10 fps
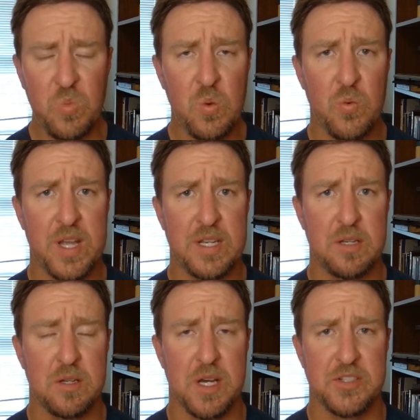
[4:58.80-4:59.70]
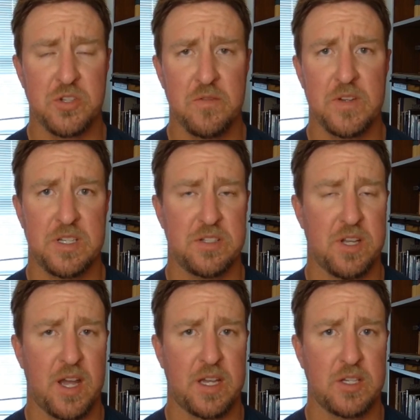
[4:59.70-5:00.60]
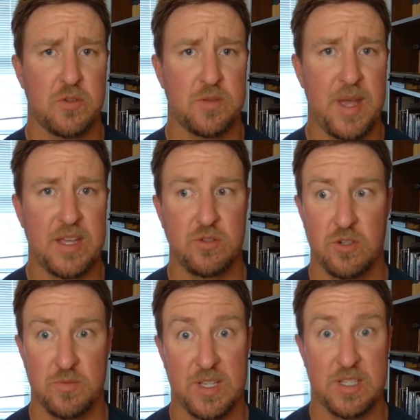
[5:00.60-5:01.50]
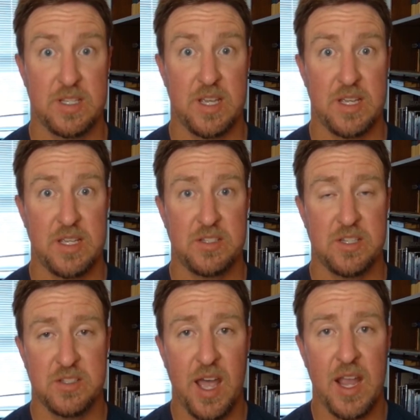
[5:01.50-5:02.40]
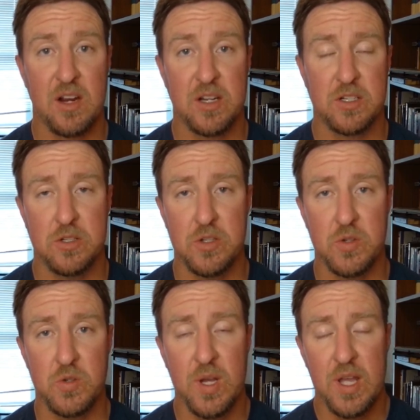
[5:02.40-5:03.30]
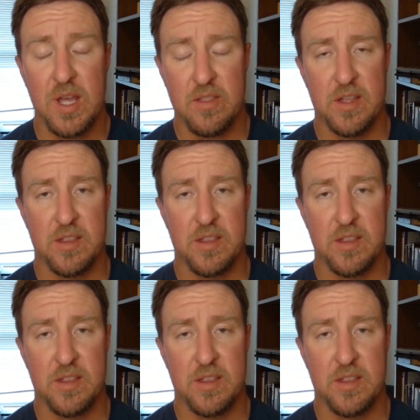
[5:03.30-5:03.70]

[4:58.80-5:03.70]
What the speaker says: when a servant is talking to his master, it's because he's desiring to do the